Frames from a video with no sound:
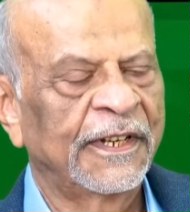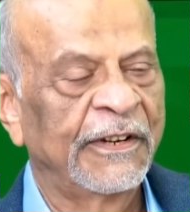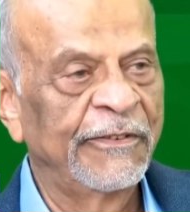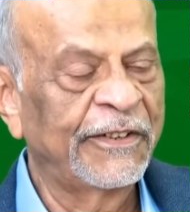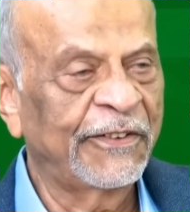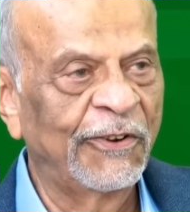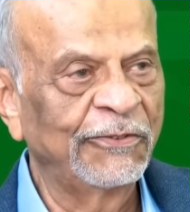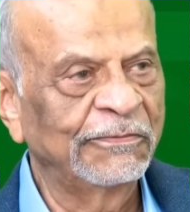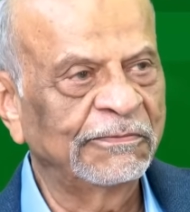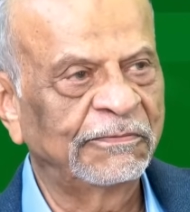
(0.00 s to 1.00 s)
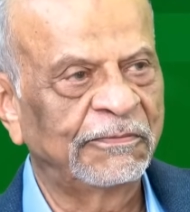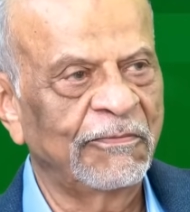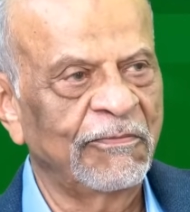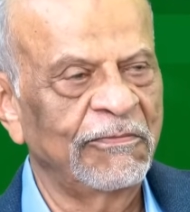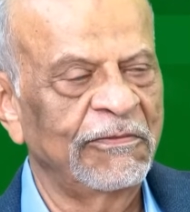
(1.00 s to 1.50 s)
I went round
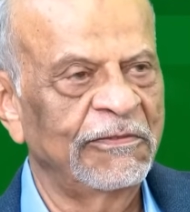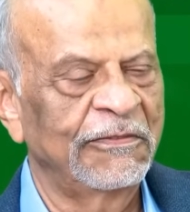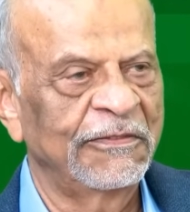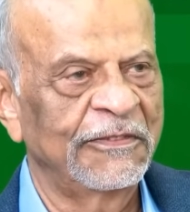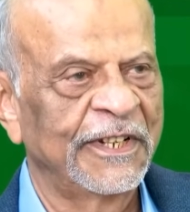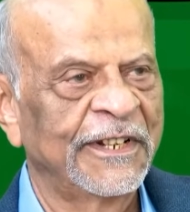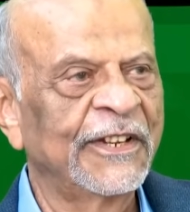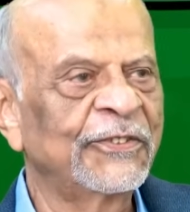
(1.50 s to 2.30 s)
and I